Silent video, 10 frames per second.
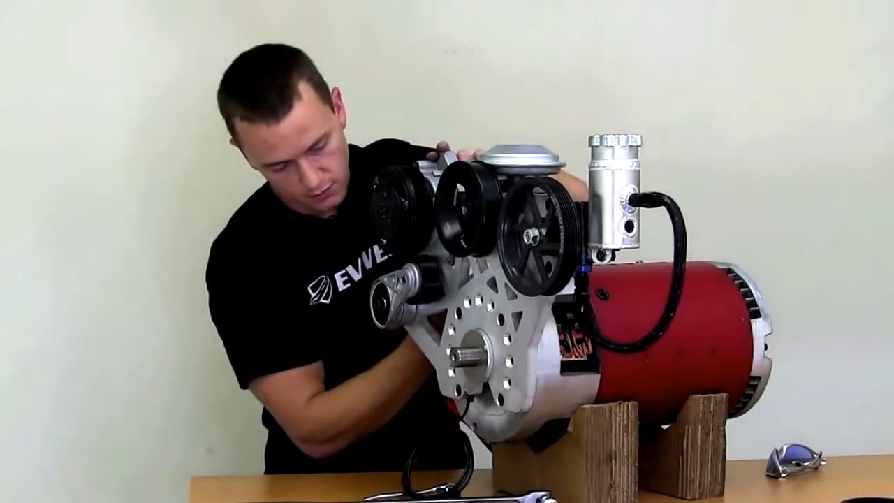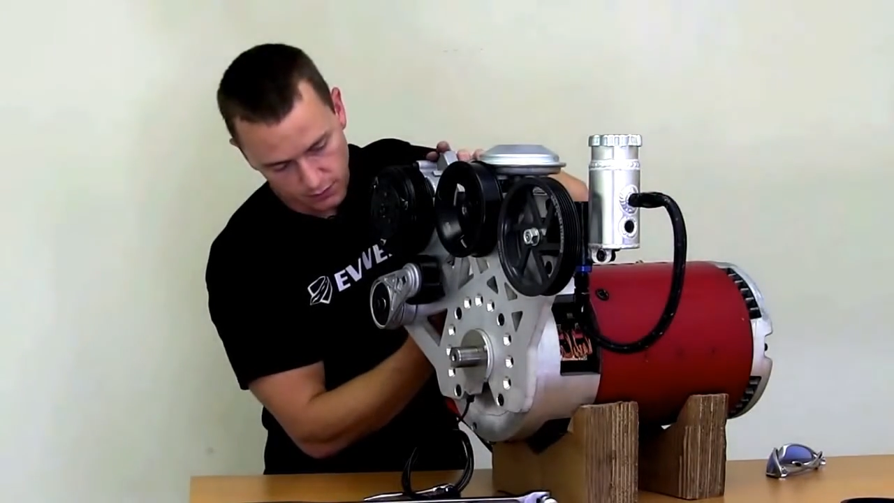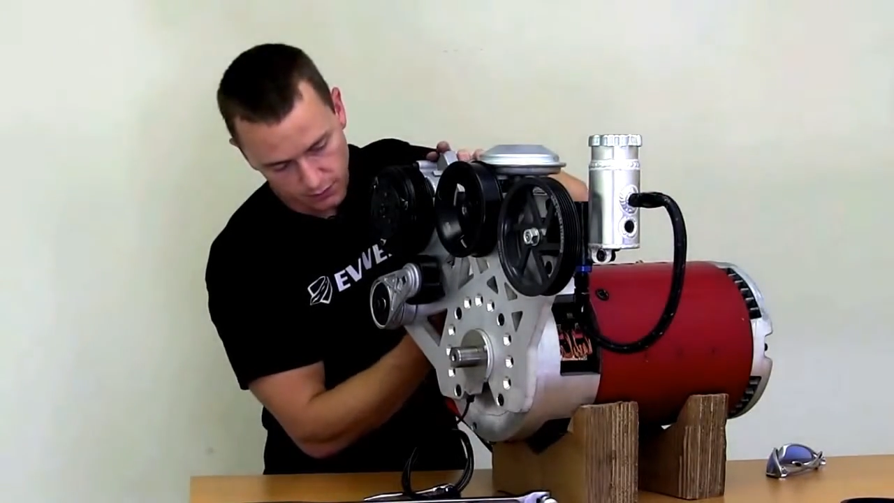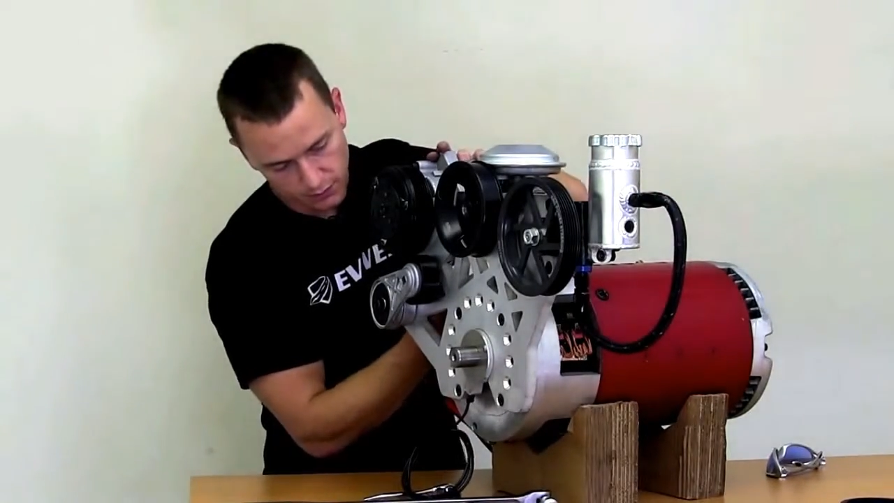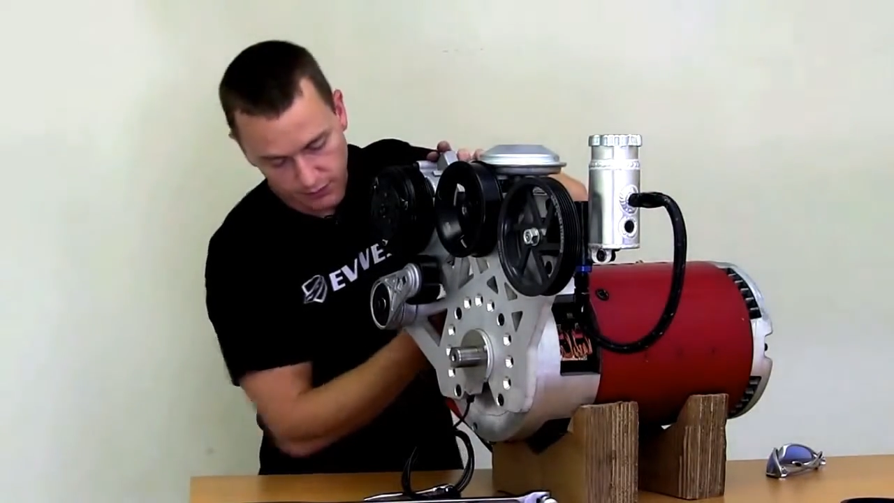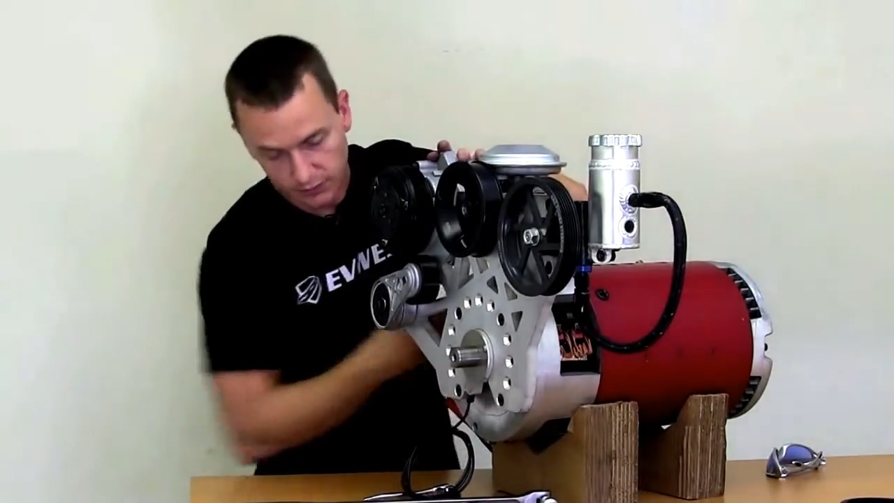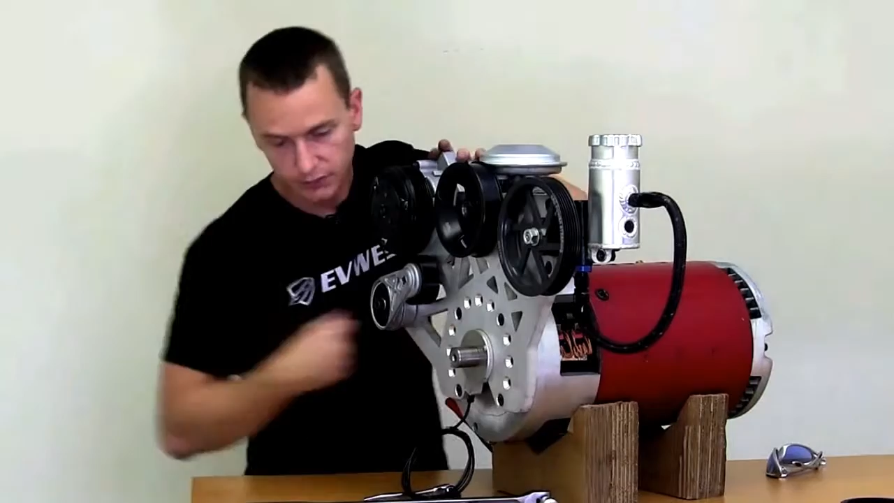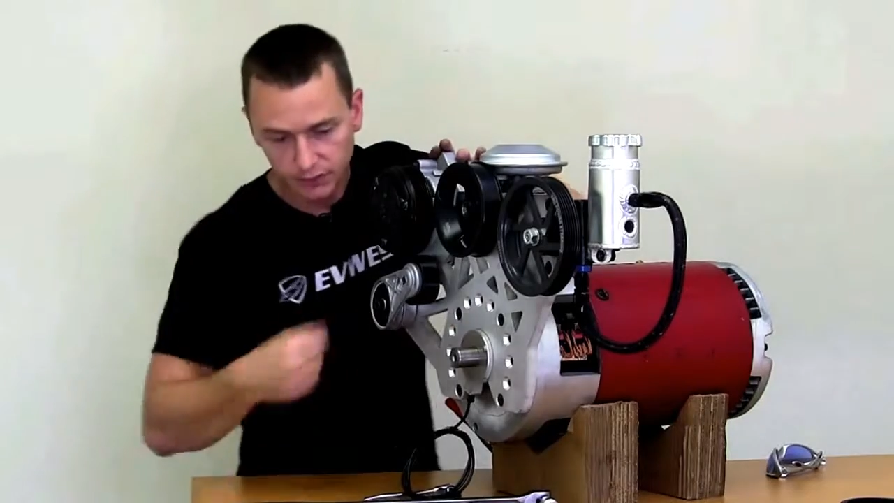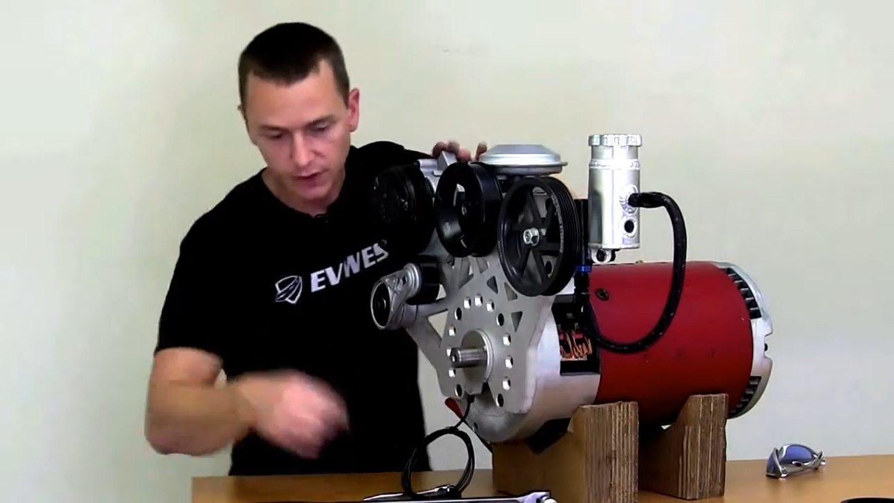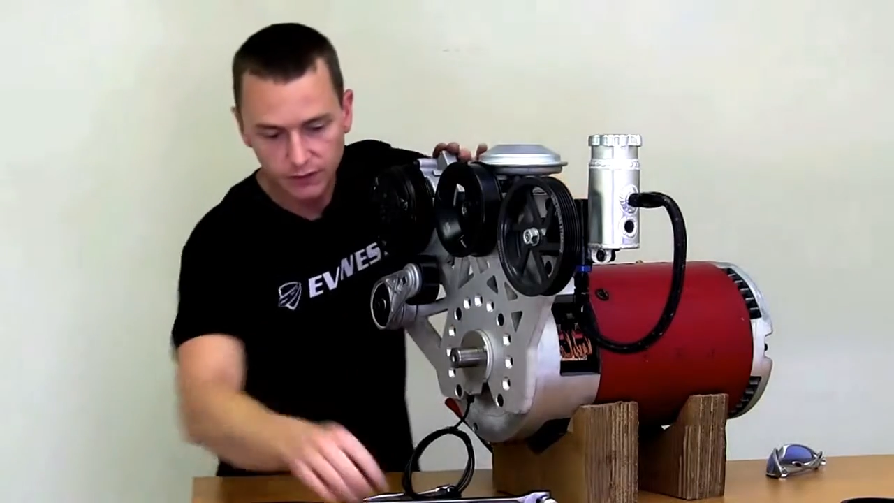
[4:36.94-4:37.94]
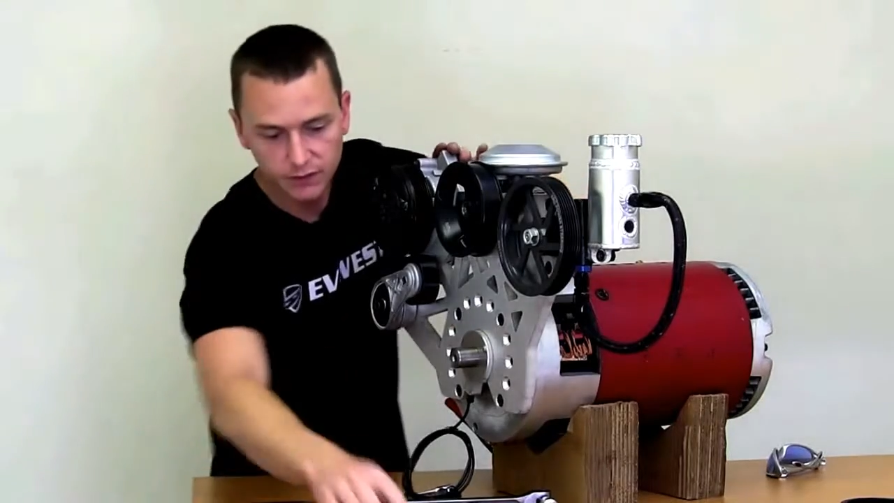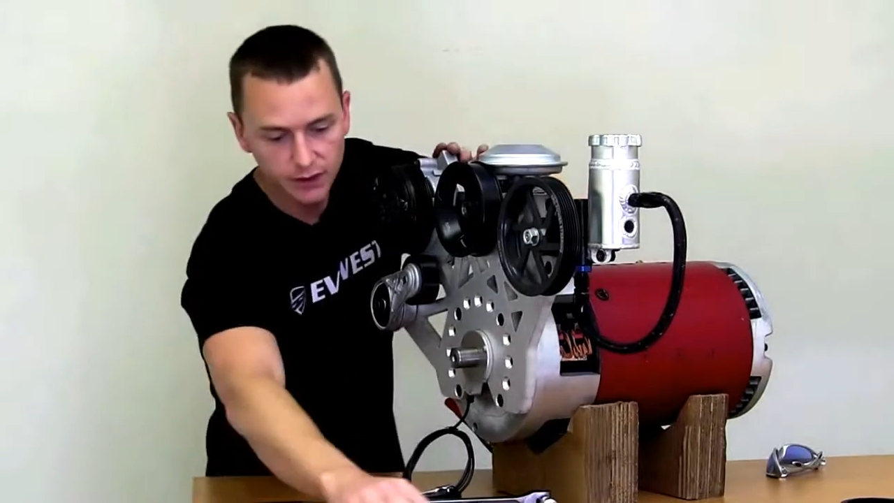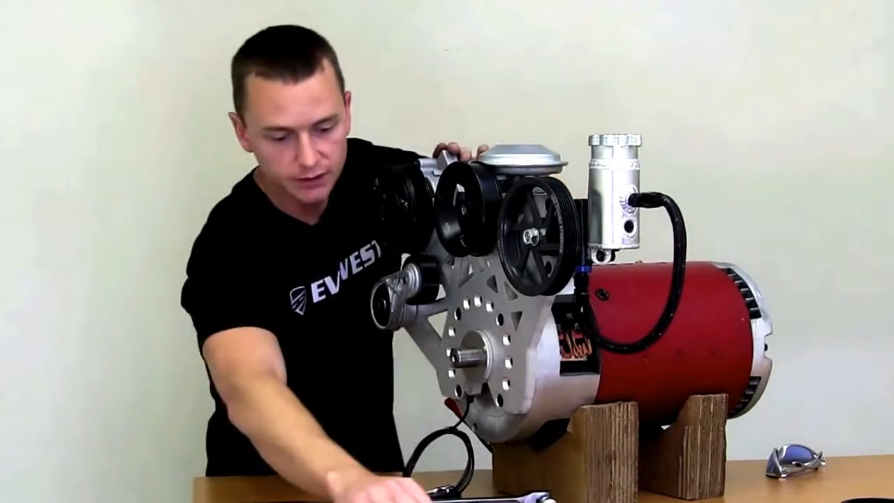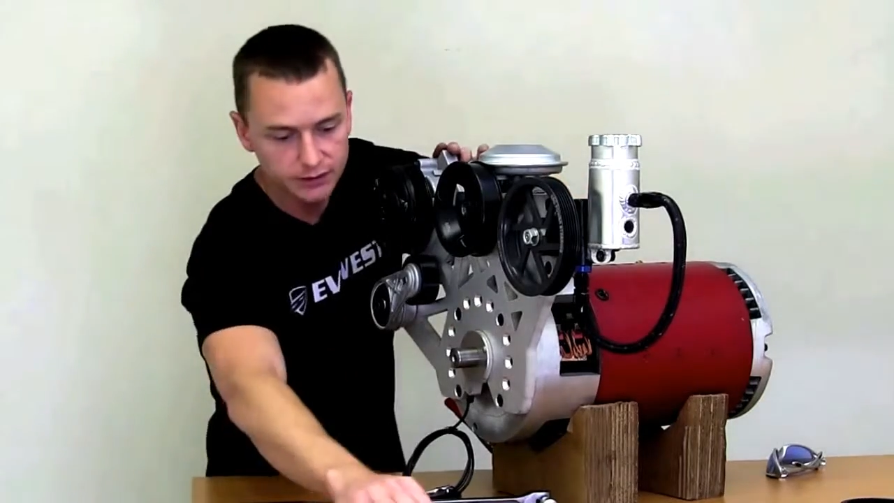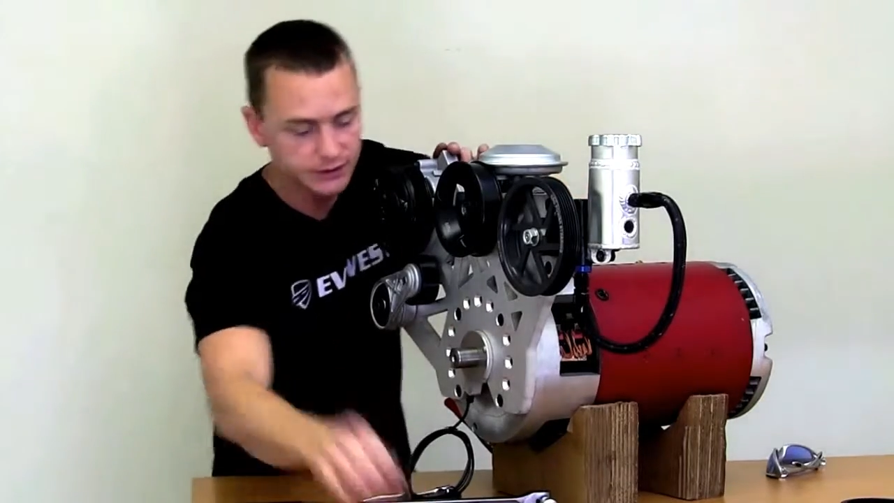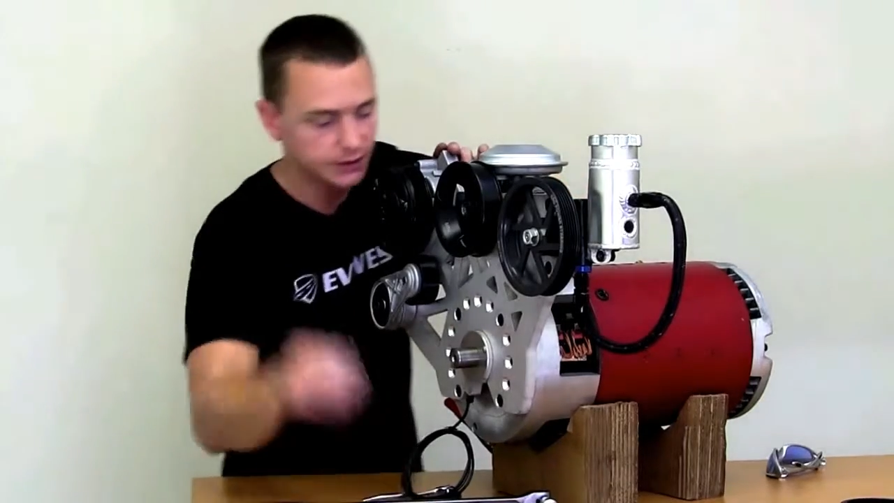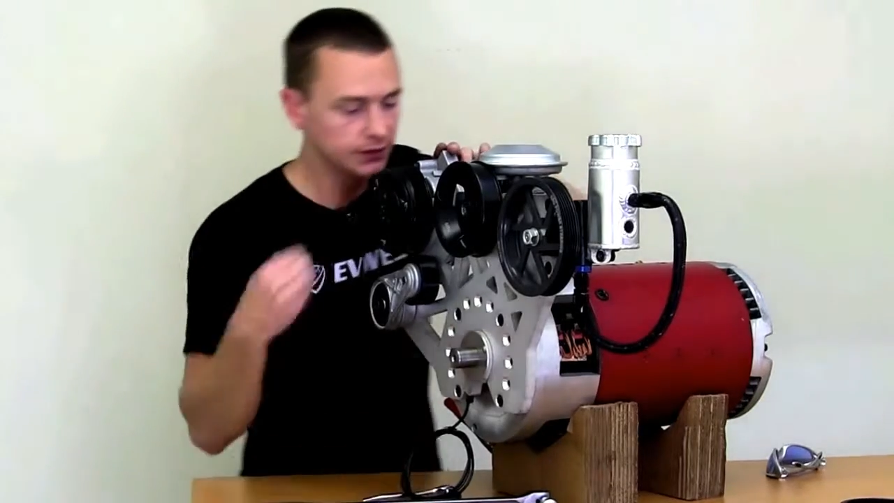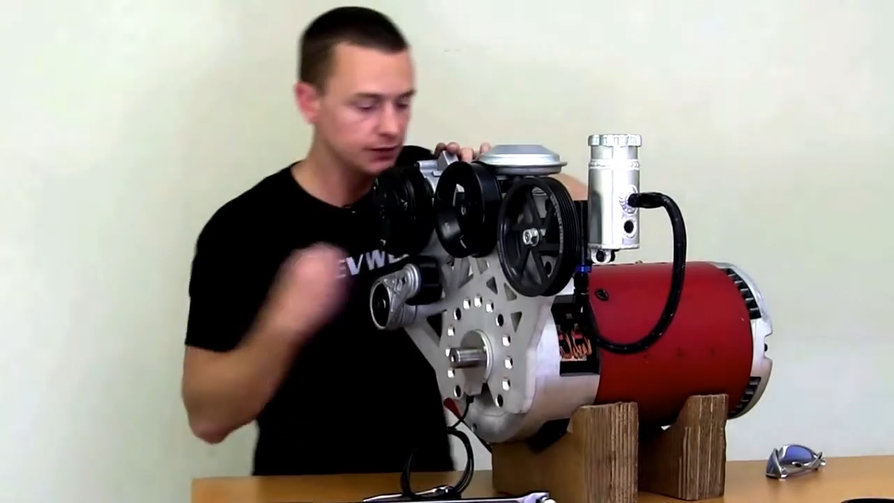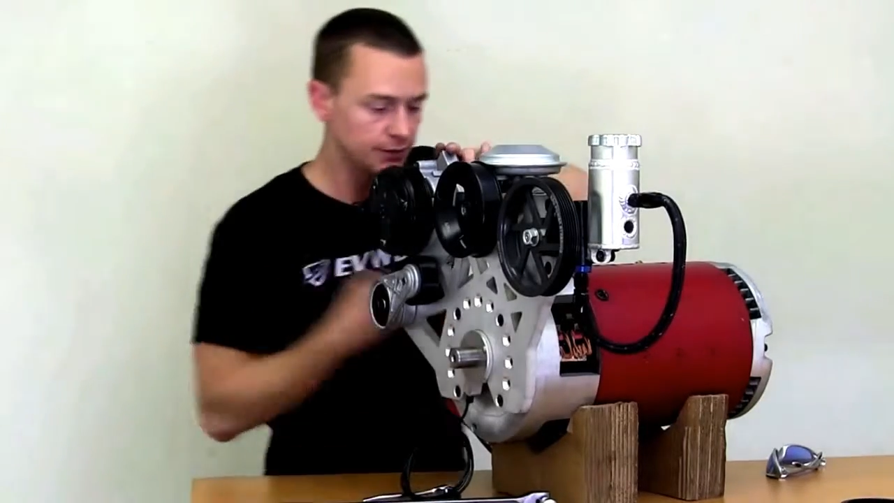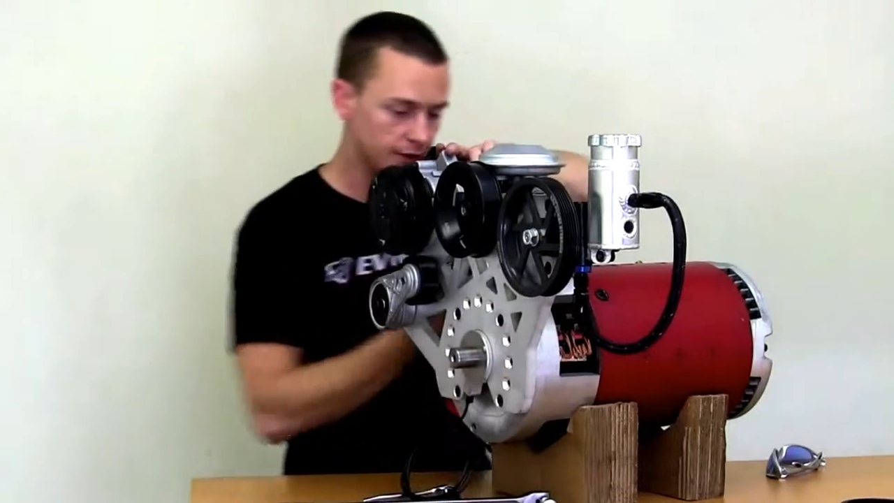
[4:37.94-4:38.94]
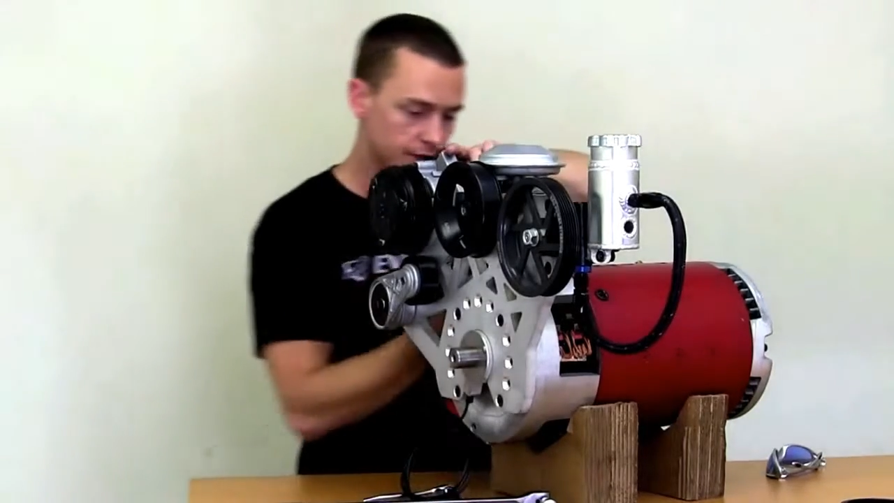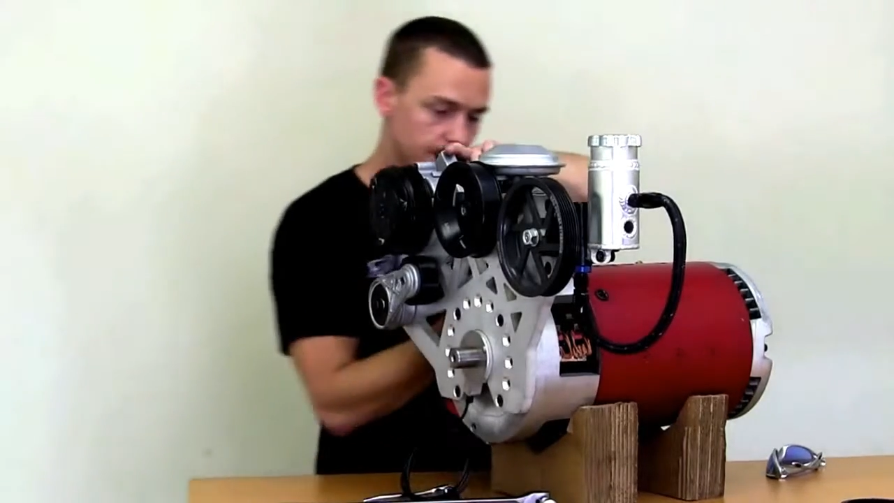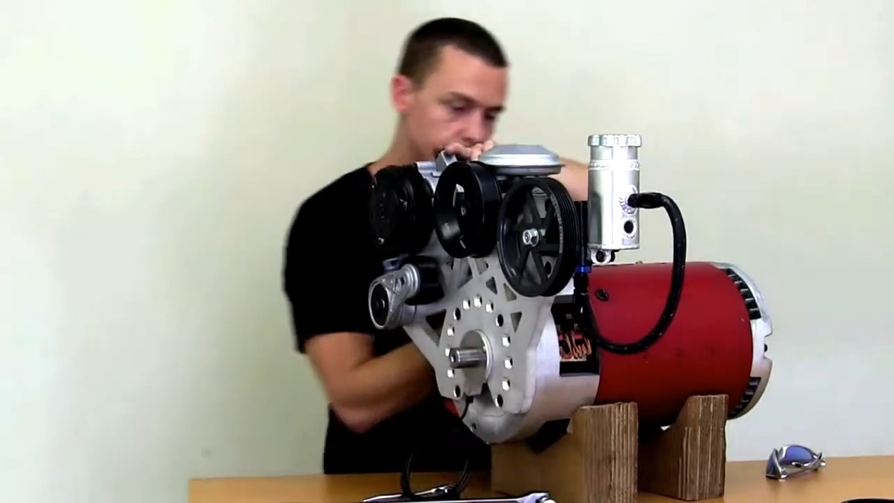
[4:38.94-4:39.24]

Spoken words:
Thread these nuts down just a little bit.